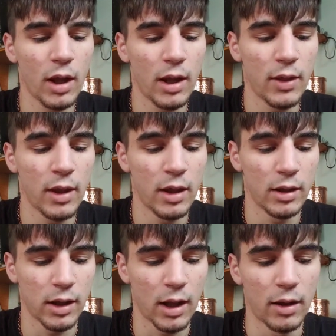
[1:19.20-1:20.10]
and
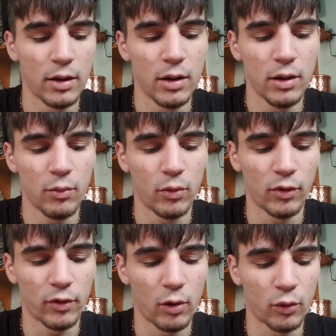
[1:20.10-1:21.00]
then yeah, we'll
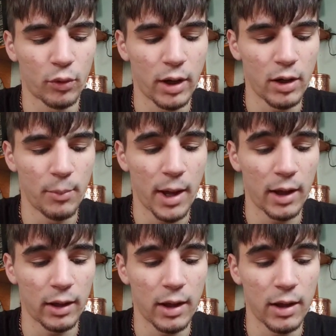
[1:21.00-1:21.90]
just go Tornado back,
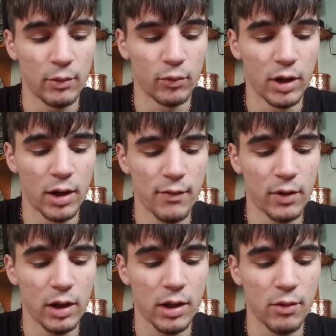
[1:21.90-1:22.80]
and we're not even
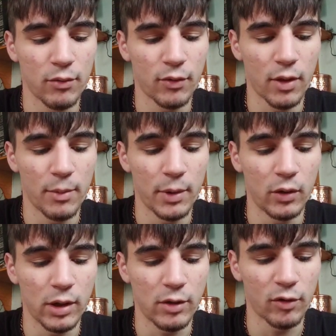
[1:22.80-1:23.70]
going to use the
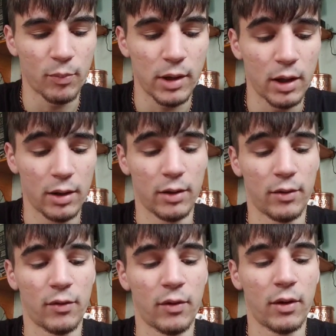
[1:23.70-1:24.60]
ability just
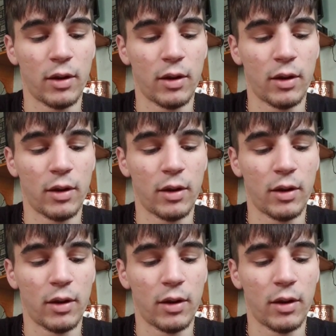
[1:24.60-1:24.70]
because